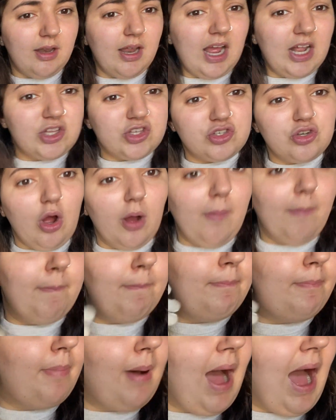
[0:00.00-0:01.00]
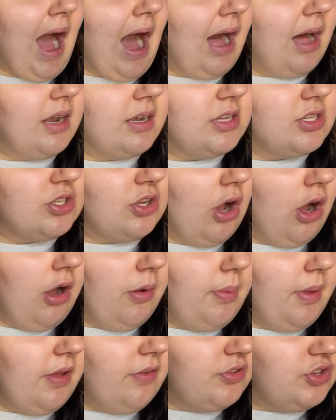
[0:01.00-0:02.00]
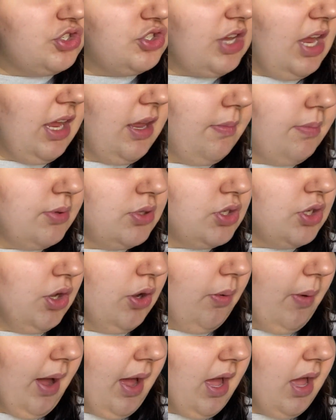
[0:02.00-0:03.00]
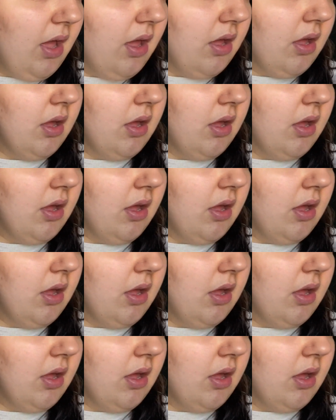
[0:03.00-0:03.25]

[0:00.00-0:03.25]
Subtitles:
It's not bad. It's got a bit of shape to it